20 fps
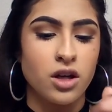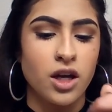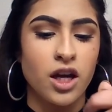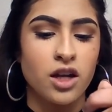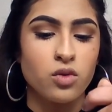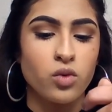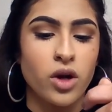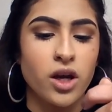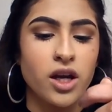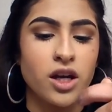
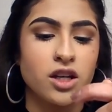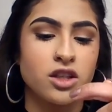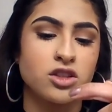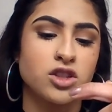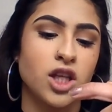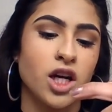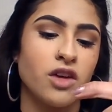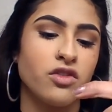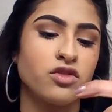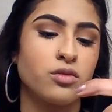NYX
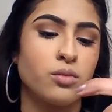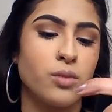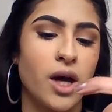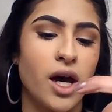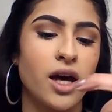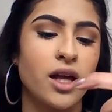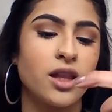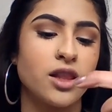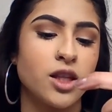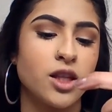Soft
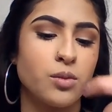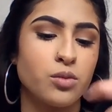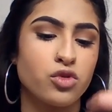Matte Lip